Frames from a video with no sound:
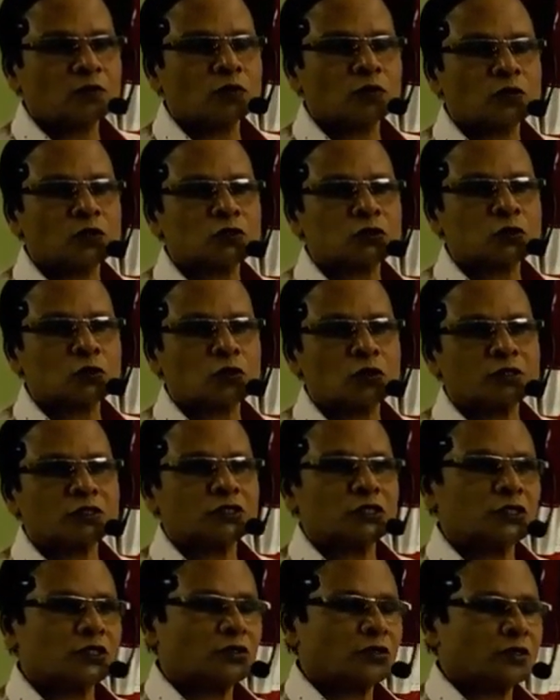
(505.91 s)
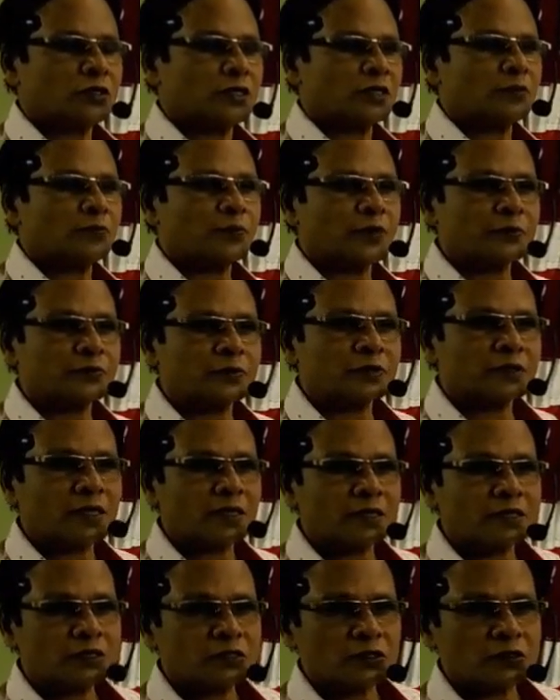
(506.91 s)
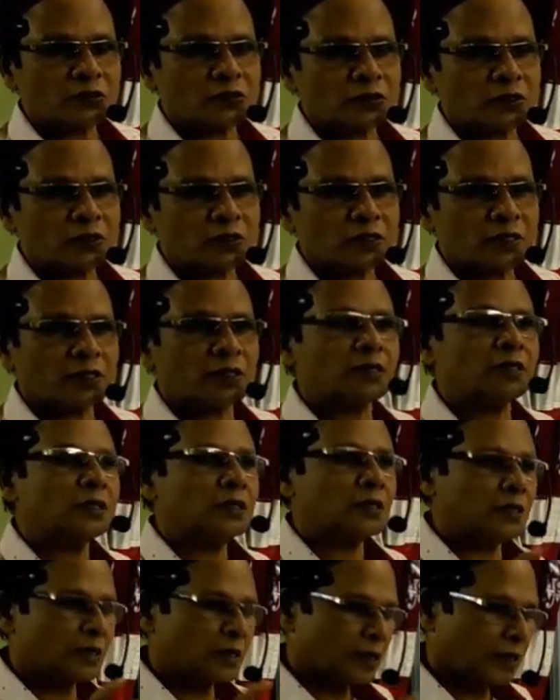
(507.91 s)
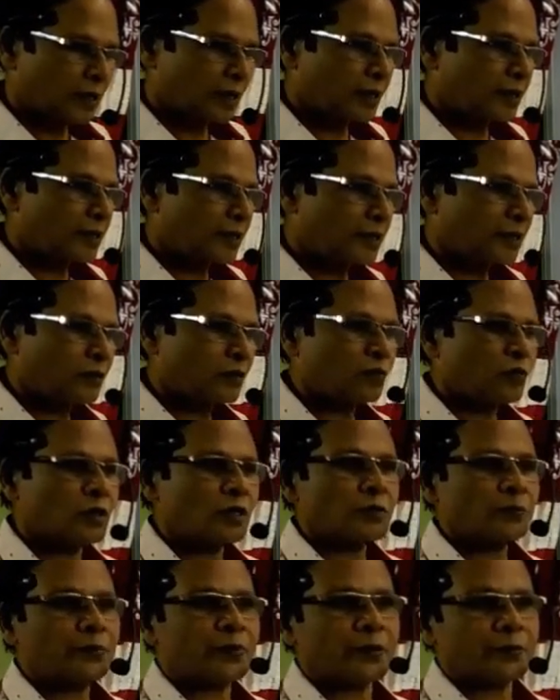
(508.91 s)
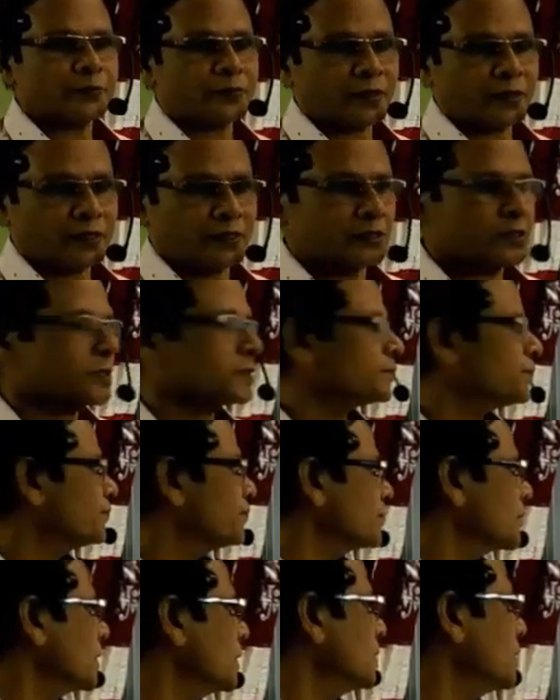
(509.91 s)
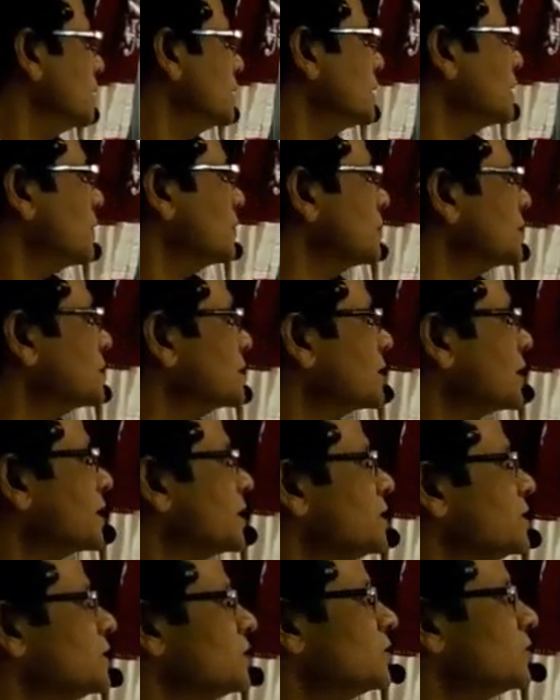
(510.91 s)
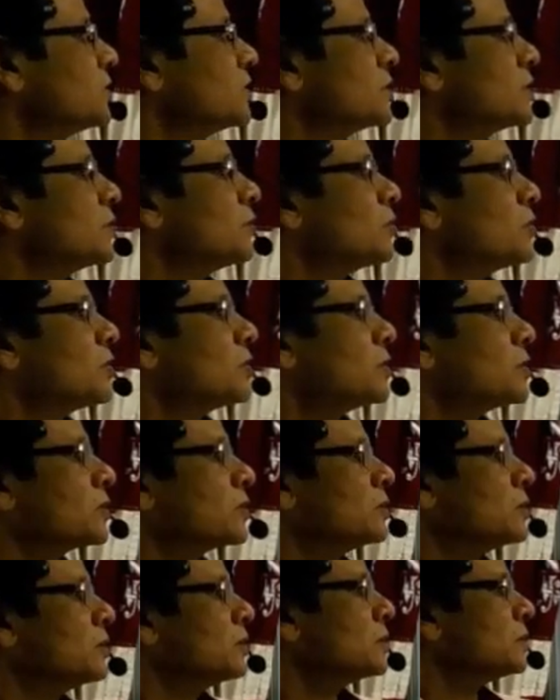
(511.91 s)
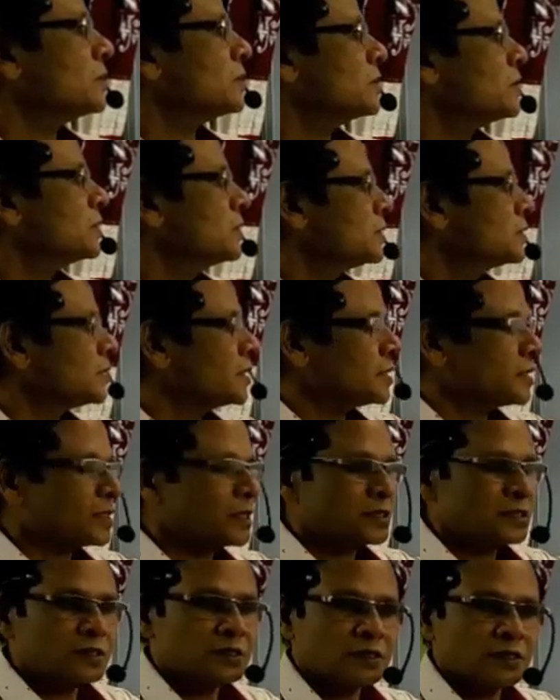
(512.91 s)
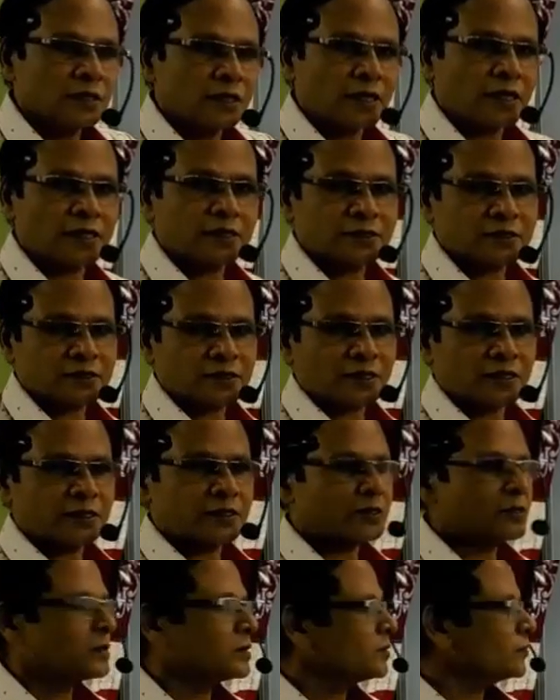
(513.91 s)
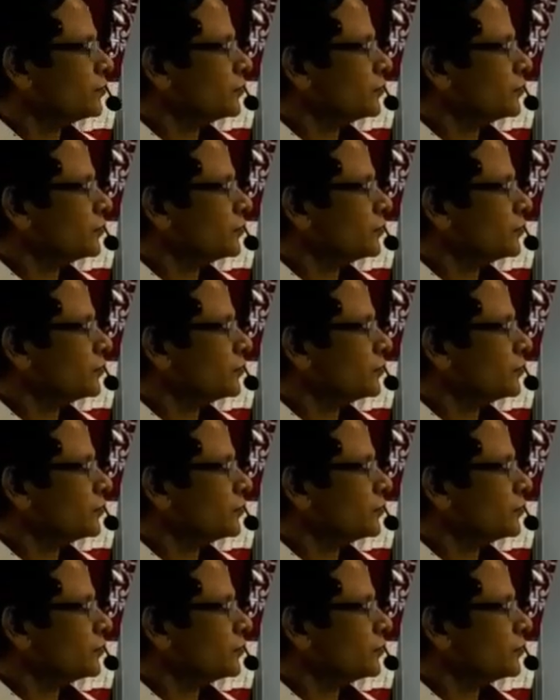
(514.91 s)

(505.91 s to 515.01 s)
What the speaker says: what is called tRNA. Peptidyl tRNA carry only peptides. Now the second tRNA molecule, that is in the A site